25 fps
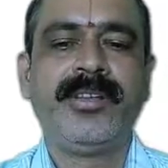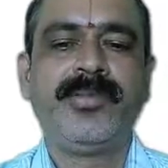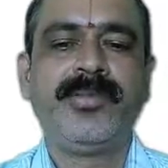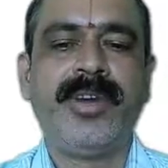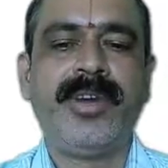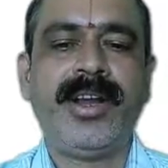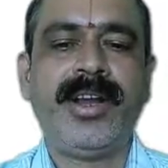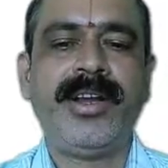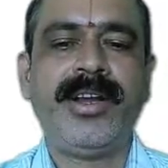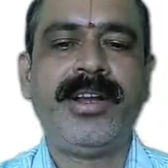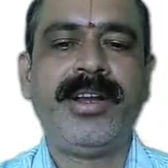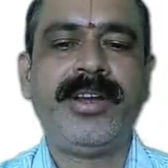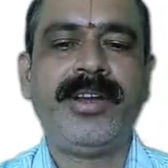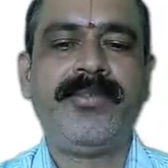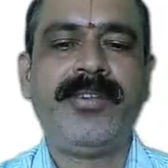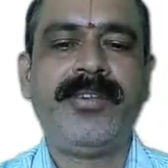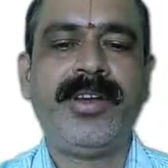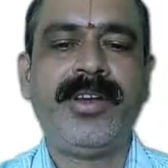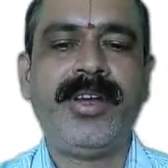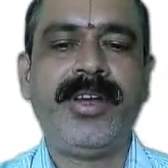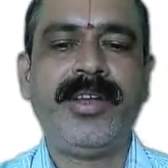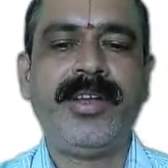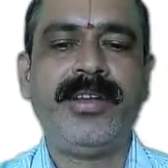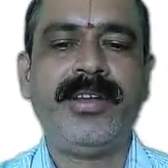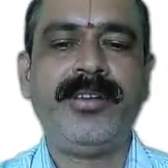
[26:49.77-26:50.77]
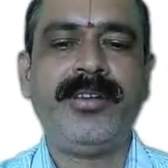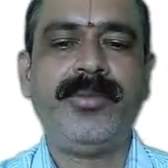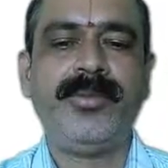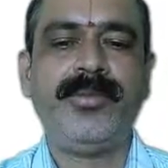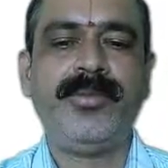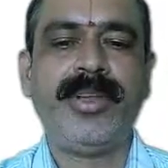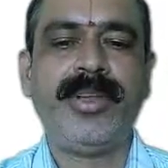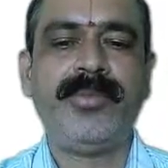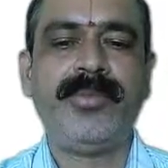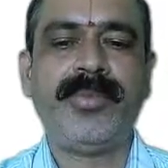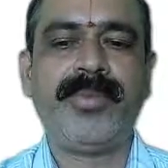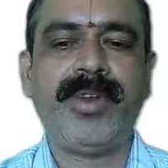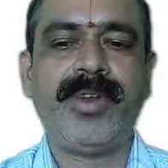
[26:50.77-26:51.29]
to identify
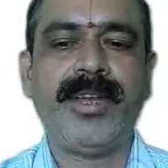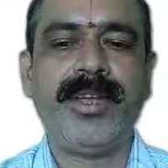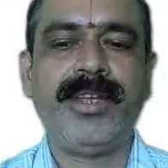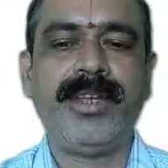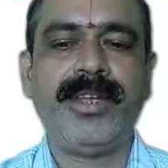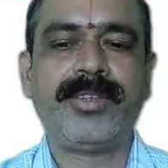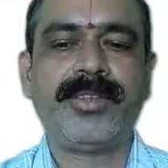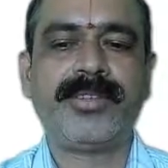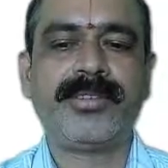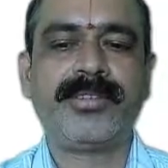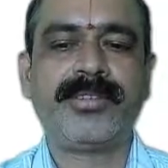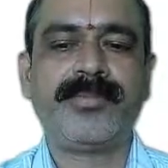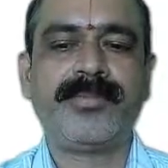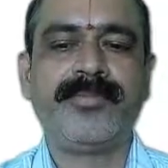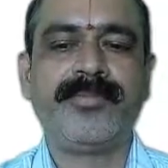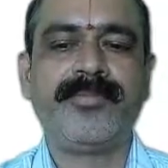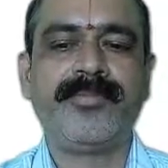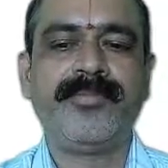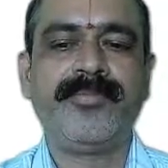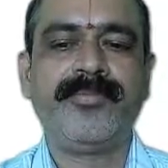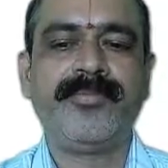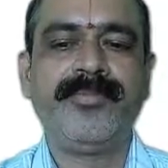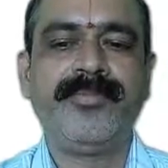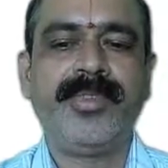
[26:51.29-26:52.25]
new employees